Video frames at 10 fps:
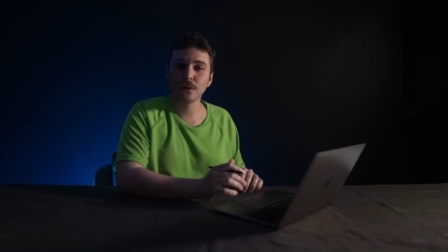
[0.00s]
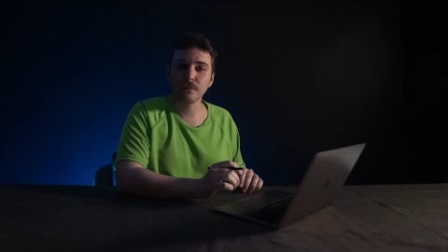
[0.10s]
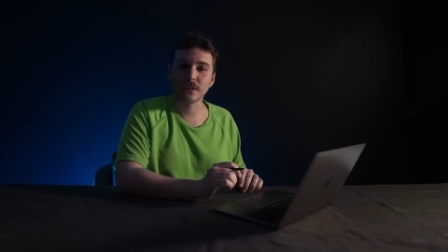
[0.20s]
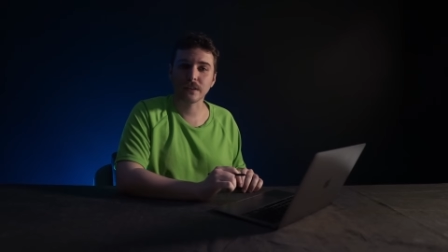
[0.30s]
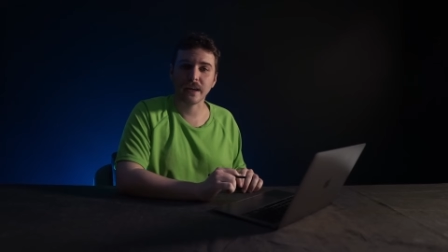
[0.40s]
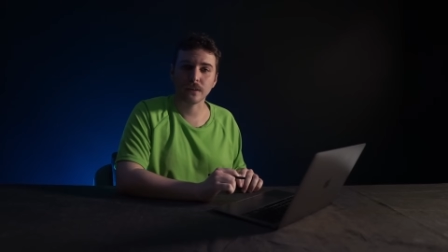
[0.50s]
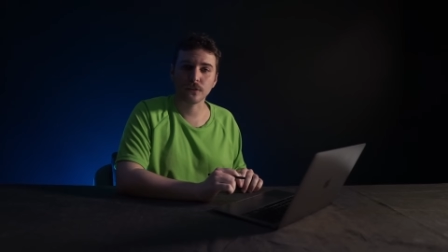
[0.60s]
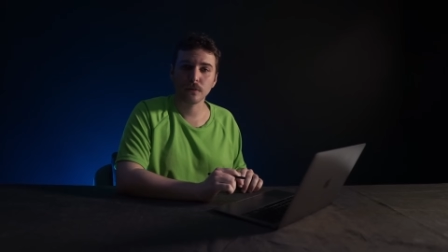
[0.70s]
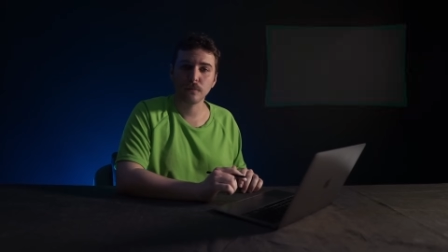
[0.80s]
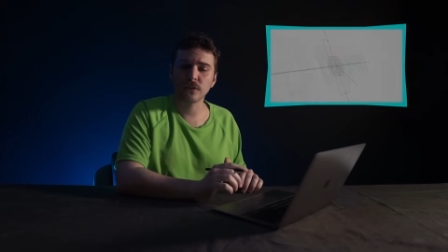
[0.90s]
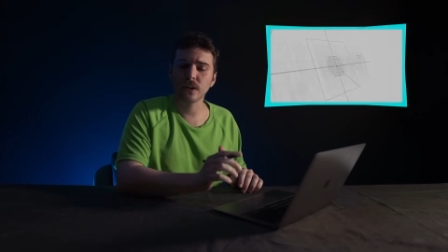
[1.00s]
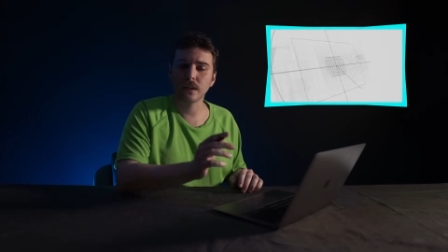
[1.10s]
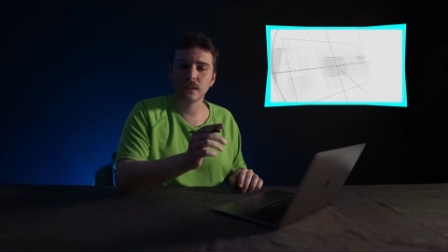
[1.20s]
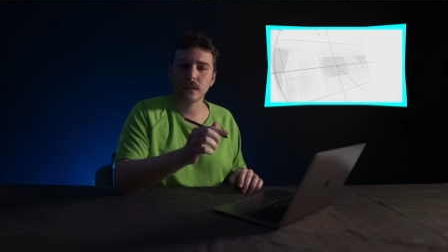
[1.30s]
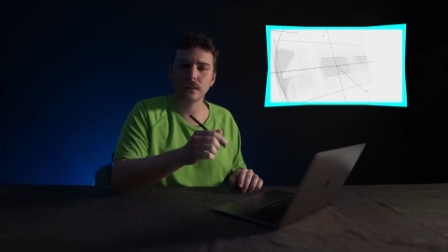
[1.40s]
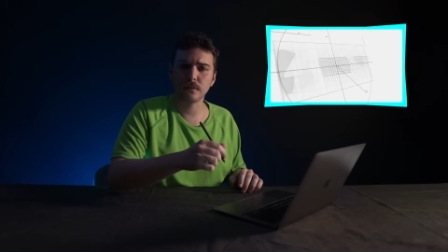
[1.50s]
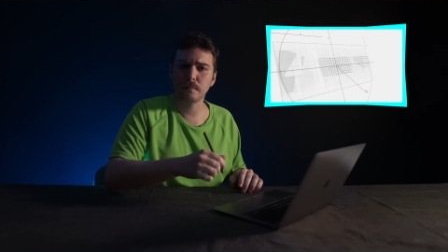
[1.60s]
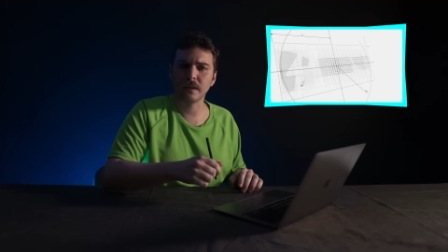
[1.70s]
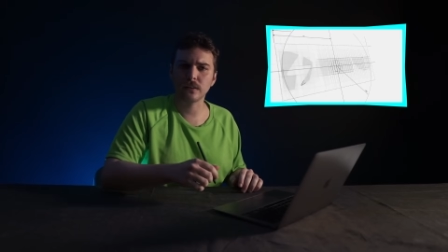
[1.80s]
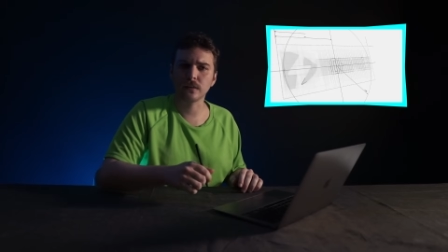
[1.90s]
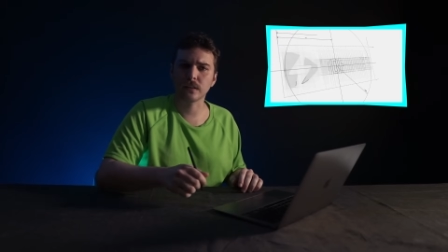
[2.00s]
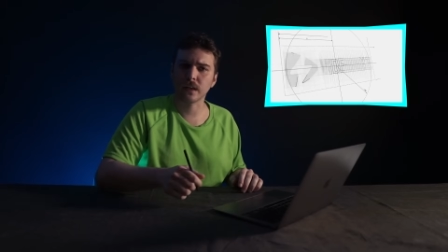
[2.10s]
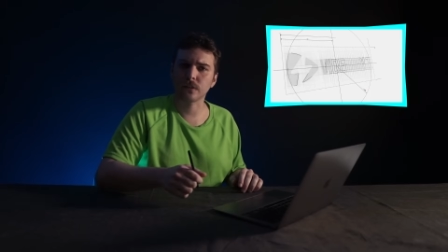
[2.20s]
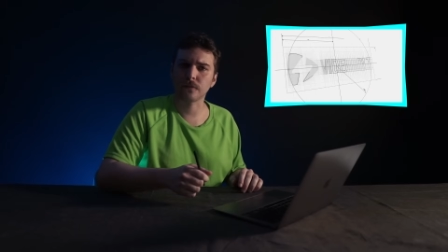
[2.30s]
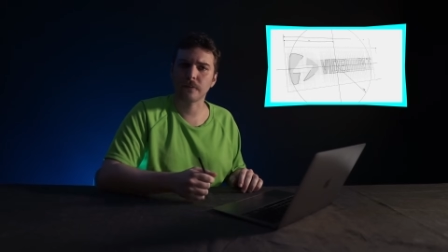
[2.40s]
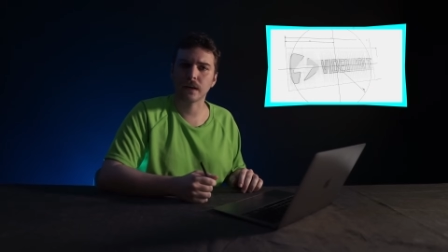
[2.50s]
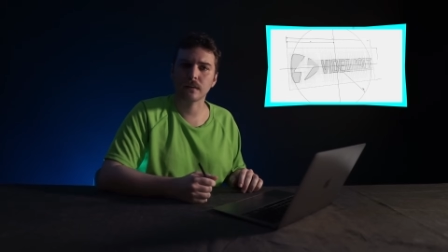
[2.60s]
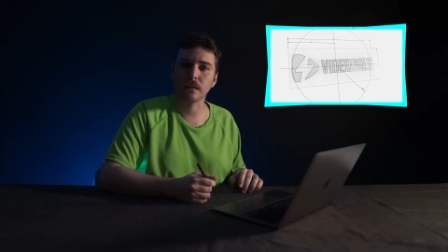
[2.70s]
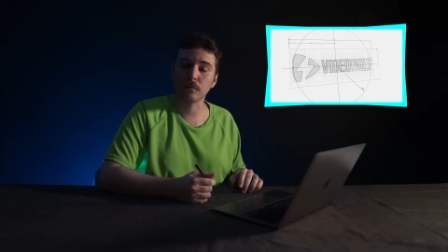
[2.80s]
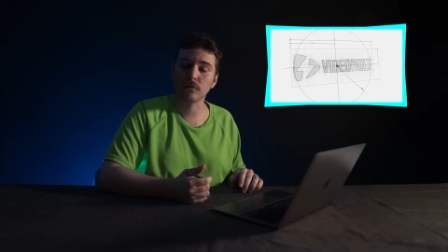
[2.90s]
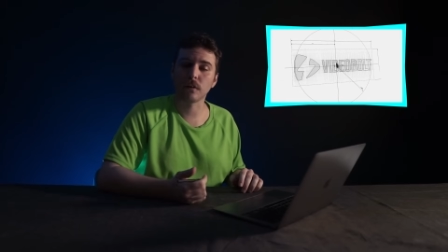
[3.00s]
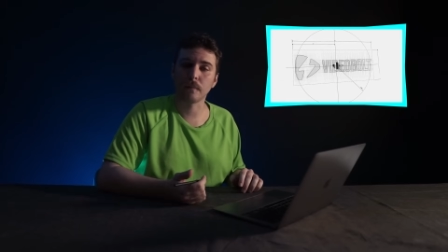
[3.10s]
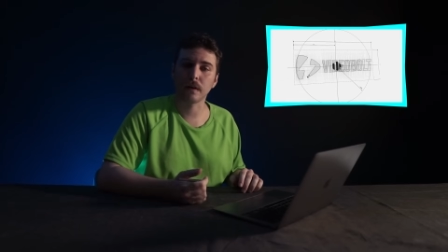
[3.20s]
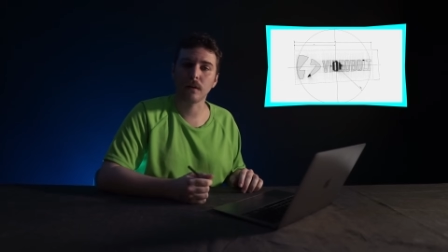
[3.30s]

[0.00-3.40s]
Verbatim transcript: go with Sketch, which has a nice pencil sketch effect that will draw my